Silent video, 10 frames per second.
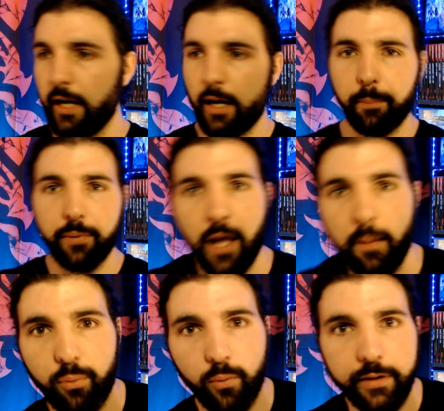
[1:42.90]
plot
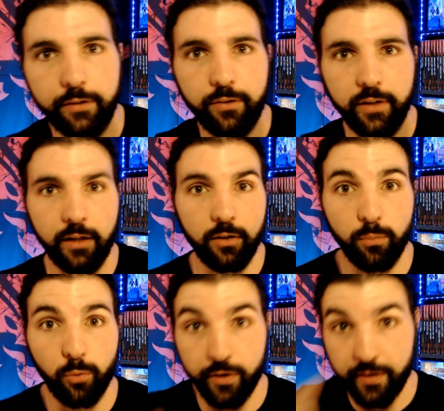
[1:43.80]
points in a little
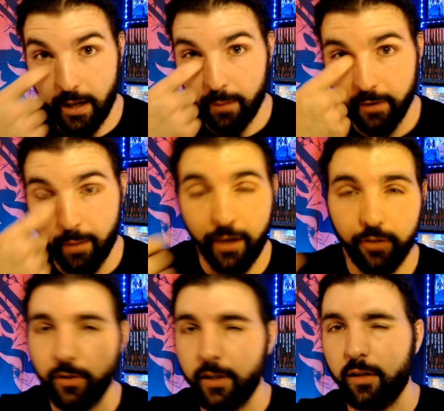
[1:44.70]
more depth, I'm
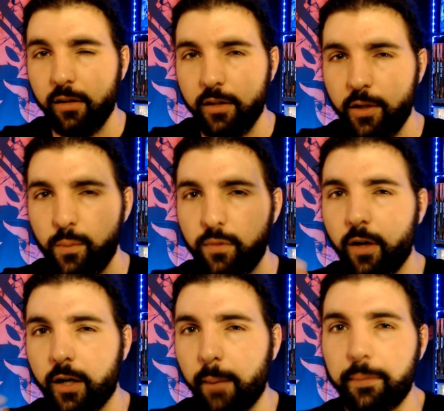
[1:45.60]
actually going to use a
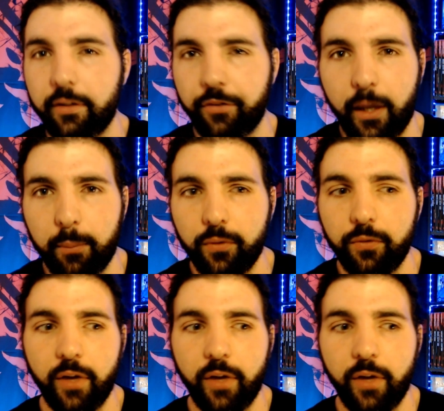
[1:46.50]
couple examples.